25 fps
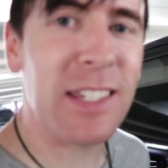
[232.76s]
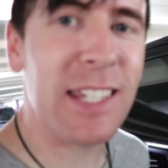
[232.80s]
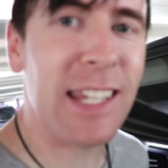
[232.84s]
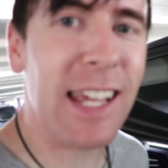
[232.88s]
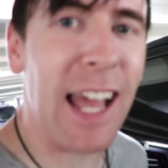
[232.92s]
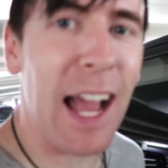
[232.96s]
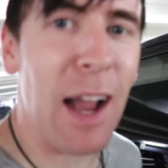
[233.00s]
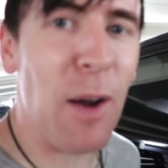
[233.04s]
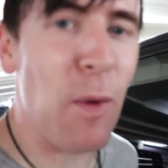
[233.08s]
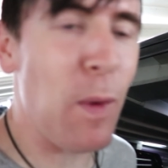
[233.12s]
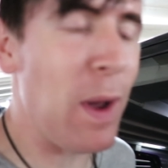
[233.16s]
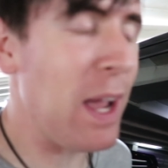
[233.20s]
into
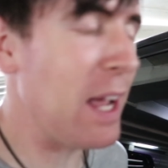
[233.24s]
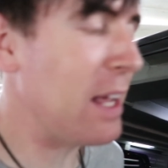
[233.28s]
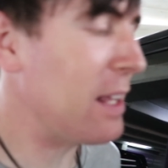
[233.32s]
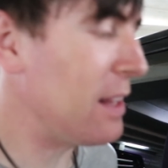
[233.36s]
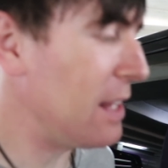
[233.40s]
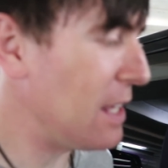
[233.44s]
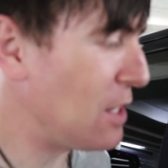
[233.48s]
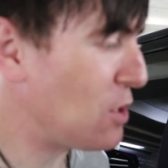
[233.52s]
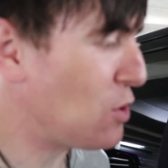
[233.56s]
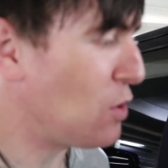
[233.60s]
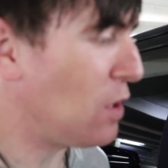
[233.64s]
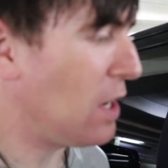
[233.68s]
Gatwick,
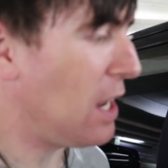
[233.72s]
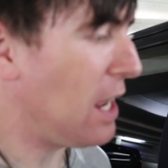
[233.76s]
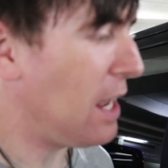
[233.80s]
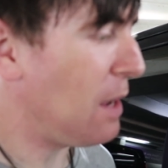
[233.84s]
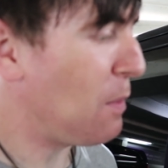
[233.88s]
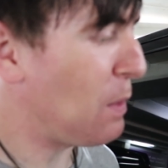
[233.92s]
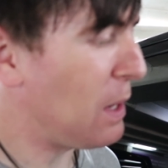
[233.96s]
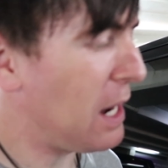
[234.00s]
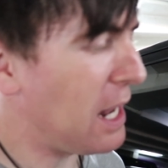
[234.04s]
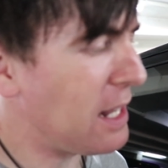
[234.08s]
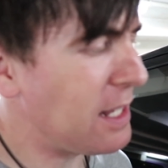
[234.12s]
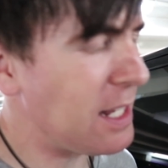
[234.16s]

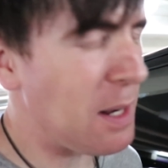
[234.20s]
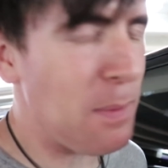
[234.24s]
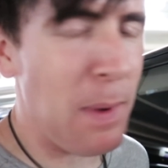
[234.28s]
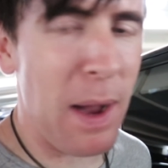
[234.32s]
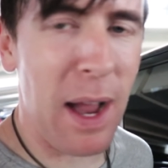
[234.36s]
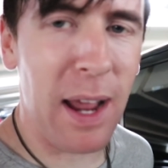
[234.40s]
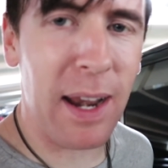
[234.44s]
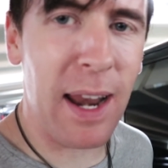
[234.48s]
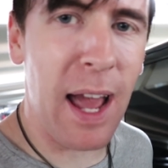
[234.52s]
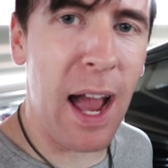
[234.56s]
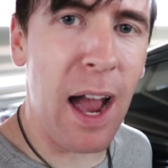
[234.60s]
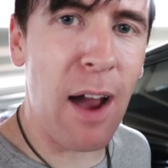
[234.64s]
literally, we landed
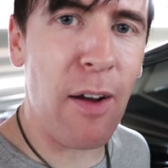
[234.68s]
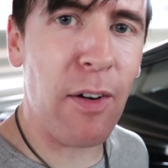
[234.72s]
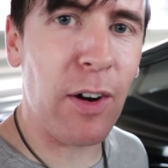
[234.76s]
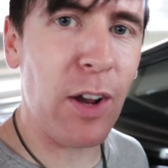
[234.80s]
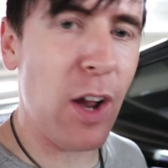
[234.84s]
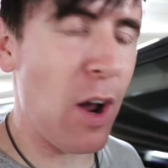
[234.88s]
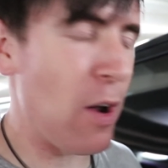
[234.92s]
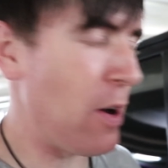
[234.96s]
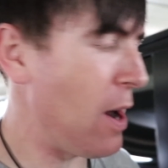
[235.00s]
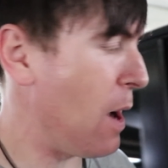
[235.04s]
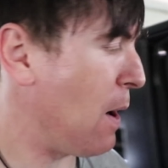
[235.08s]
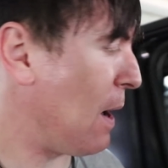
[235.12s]
about an hour
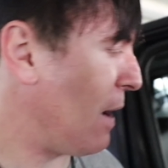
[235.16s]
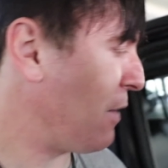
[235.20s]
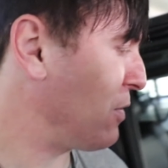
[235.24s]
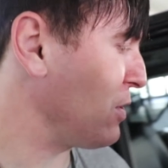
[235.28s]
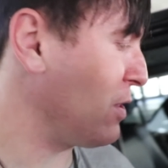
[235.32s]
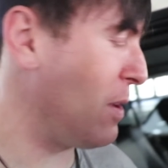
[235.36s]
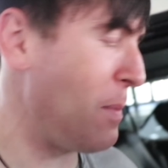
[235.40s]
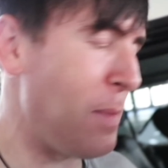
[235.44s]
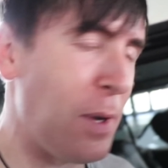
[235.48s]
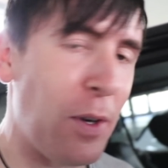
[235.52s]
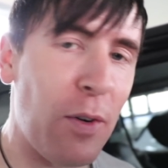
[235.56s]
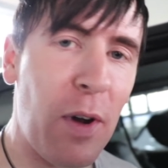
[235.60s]
ago now
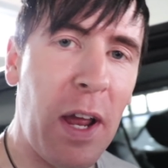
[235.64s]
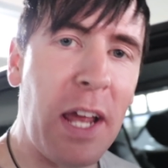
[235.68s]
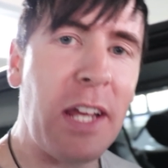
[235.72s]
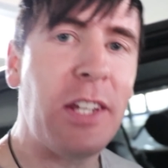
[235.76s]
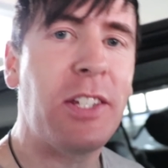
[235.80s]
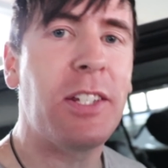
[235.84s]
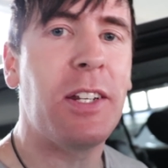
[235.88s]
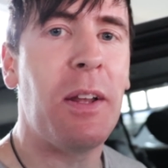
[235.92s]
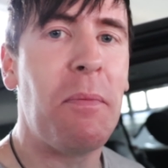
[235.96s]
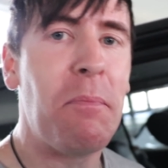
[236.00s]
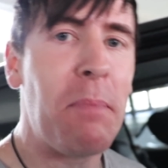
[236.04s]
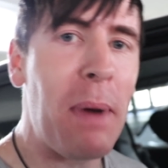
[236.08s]
after
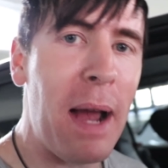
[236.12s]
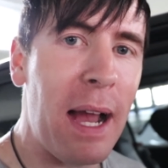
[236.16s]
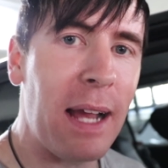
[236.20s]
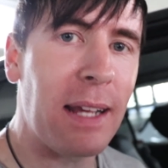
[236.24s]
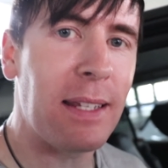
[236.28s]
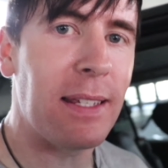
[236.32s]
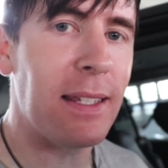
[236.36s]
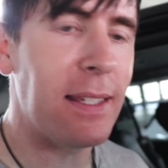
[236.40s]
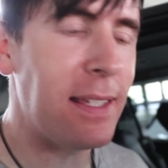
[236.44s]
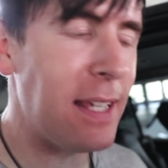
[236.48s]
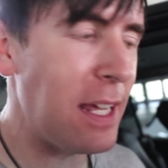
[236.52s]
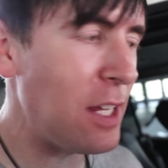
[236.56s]
immigration and
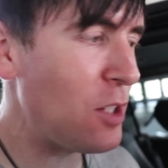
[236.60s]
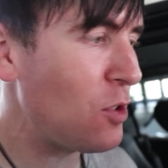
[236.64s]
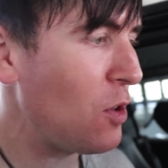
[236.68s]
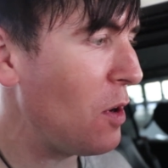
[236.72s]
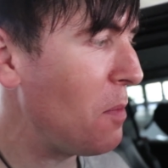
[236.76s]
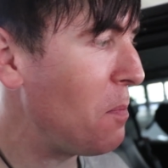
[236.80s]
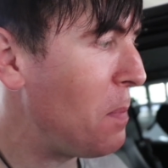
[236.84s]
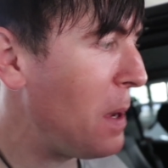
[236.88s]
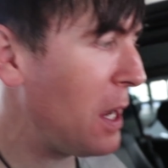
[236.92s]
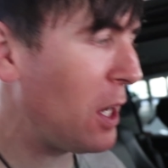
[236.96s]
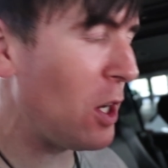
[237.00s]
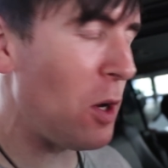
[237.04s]
bags,
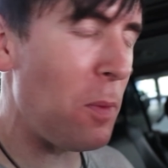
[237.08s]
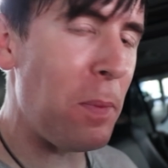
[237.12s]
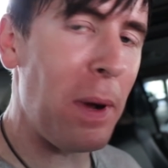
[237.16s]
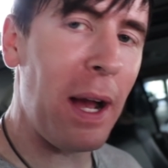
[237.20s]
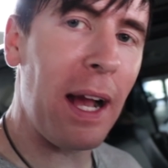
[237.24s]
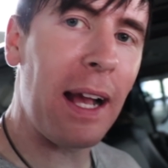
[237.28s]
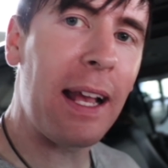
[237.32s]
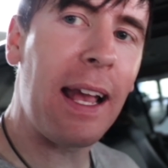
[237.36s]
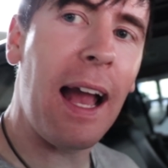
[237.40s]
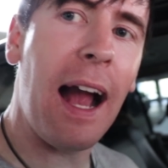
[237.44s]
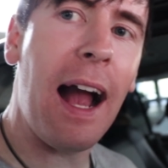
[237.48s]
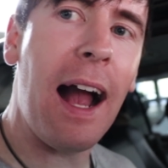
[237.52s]
etc. and picking up
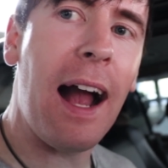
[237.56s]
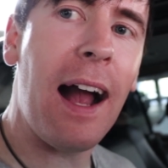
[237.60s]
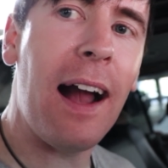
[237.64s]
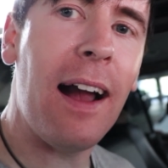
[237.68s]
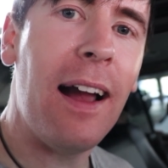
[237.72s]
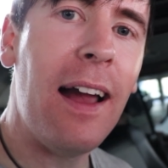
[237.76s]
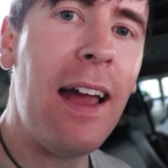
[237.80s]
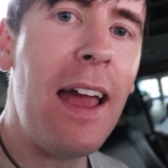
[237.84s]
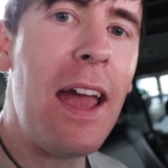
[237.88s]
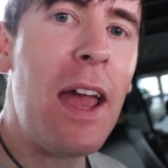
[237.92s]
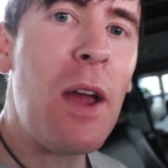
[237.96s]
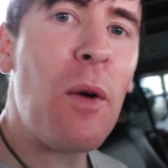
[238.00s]
our
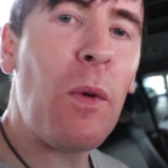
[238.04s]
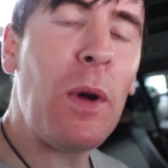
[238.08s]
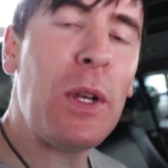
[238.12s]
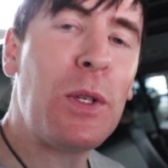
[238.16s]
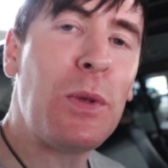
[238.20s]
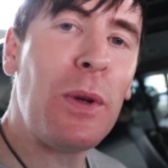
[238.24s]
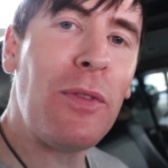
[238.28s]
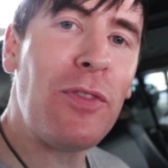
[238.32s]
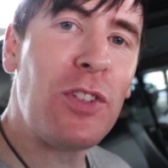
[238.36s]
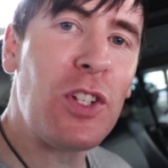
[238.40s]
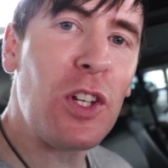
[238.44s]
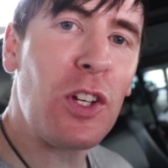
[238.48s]
car,
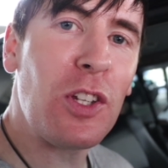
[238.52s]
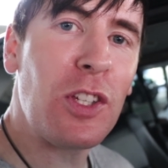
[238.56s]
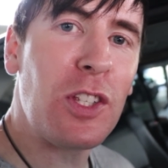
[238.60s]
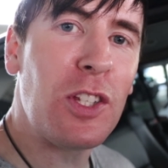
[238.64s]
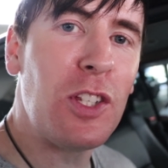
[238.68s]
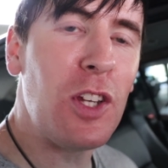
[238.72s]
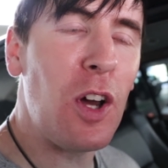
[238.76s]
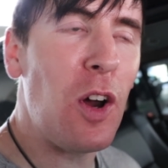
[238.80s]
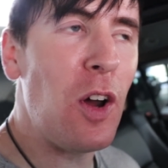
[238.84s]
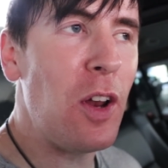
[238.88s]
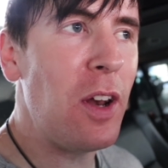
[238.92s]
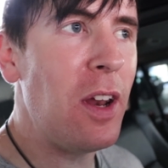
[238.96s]
which we've
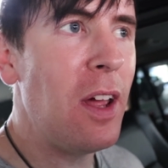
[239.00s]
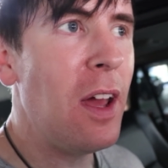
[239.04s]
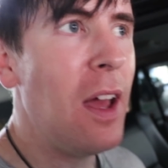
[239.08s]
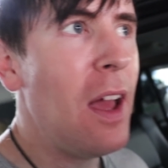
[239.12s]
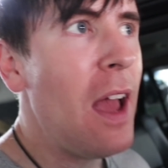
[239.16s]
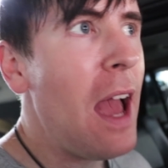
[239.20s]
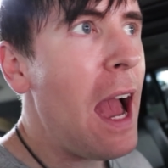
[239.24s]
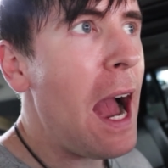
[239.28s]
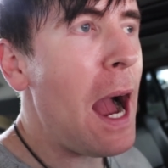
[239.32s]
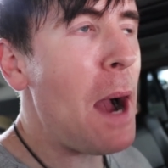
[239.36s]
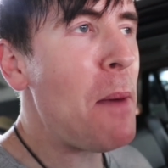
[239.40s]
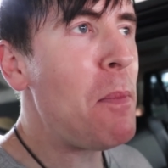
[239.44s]
just done.
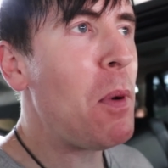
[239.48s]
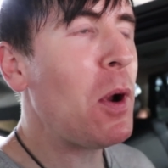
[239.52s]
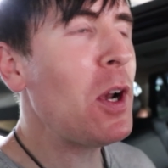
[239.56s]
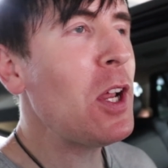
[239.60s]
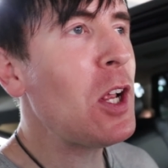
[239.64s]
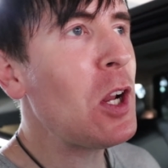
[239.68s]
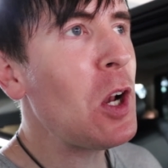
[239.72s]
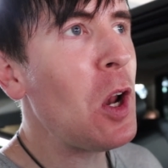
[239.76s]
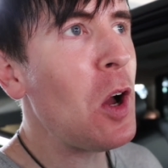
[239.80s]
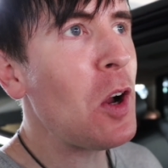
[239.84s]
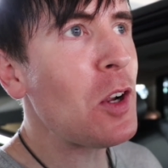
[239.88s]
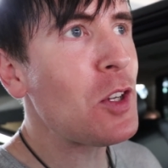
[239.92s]
Our
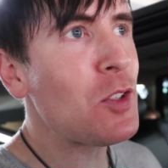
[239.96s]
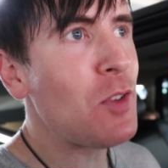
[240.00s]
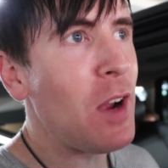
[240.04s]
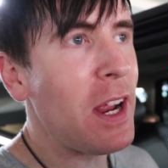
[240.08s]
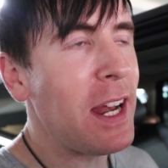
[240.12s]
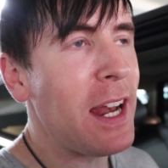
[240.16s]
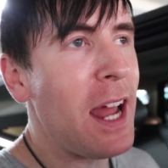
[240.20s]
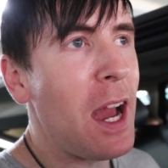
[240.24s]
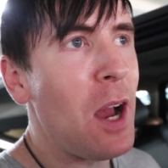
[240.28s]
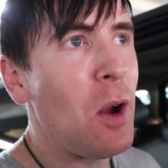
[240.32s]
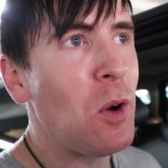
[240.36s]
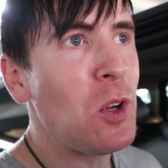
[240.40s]
body clocks
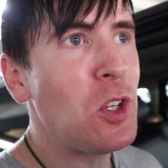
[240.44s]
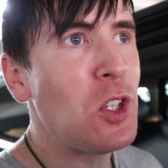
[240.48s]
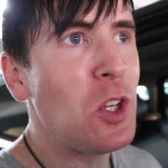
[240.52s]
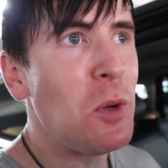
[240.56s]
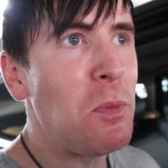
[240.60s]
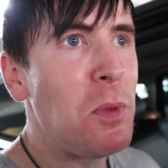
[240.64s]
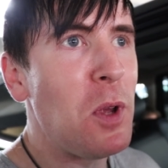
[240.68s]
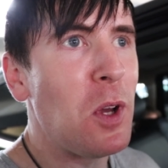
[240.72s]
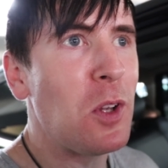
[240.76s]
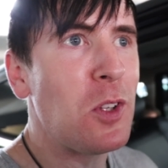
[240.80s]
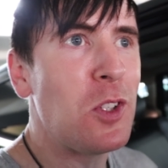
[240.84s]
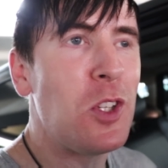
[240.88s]
right now
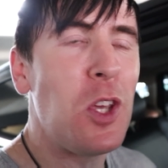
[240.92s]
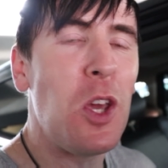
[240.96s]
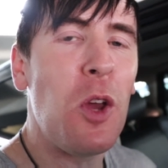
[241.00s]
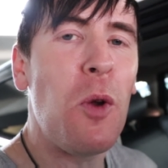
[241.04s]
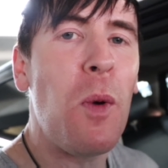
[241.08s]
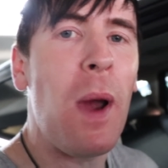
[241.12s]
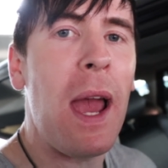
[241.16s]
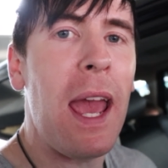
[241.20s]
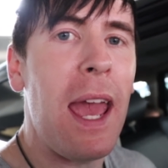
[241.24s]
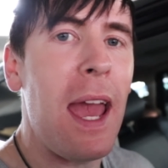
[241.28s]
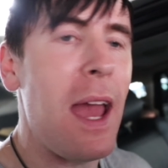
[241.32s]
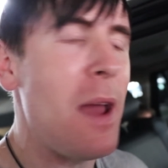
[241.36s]
should be on
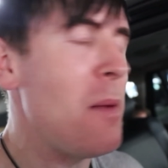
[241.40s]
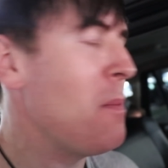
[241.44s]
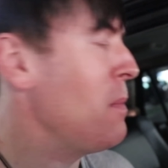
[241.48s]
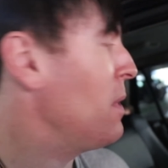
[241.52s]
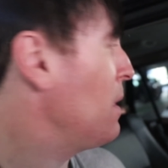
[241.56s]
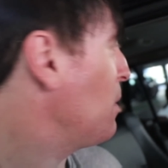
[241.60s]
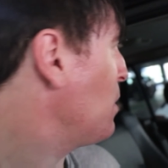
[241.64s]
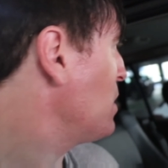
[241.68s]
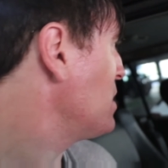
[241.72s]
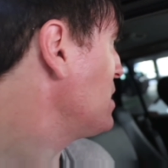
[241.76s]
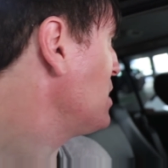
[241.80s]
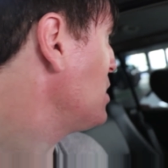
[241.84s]
2
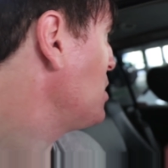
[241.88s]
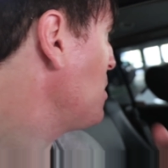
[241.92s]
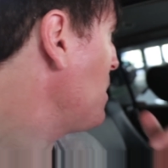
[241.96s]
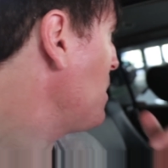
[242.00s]
a.m. What's it,